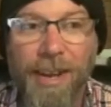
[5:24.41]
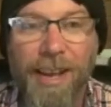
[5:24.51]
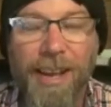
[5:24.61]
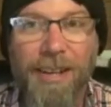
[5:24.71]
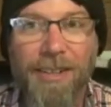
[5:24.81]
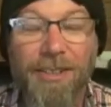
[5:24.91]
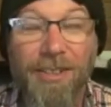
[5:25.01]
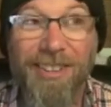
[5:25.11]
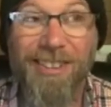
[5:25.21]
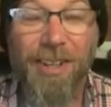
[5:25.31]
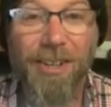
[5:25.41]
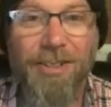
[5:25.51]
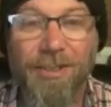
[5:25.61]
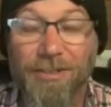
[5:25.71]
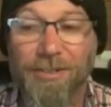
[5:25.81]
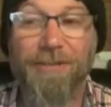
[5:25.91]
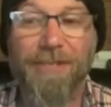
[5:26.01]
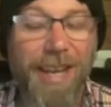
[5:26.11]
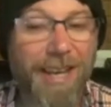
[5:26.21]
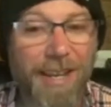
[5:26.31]
And, you know, also just
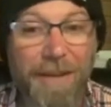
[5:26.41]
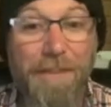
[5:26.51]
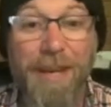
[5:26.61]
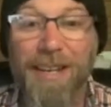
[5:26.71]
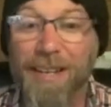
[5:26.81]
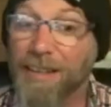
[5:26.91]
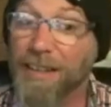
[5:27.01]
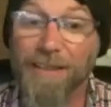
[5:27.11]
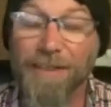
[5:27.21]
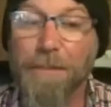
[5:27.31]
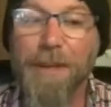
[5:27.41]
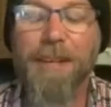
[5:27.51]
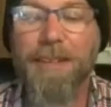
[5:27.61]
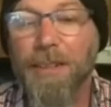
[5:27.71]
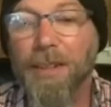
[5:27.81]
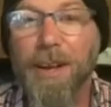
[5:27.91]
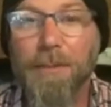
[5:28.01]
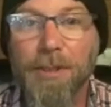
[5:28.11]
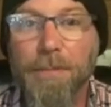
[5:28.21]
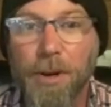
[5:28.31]
taking a beating and giving beatings a lot
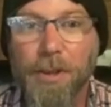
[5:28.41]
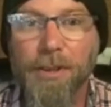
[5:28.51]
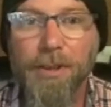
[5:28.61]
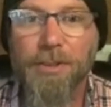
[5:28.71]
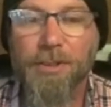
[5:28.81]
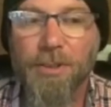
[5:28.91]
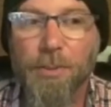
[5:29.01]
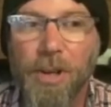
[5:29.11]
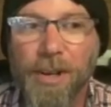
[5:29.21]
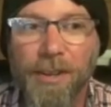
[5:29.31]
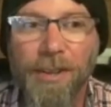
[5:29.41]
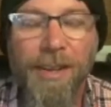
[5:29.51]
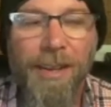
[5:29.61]
was part of the culture as well.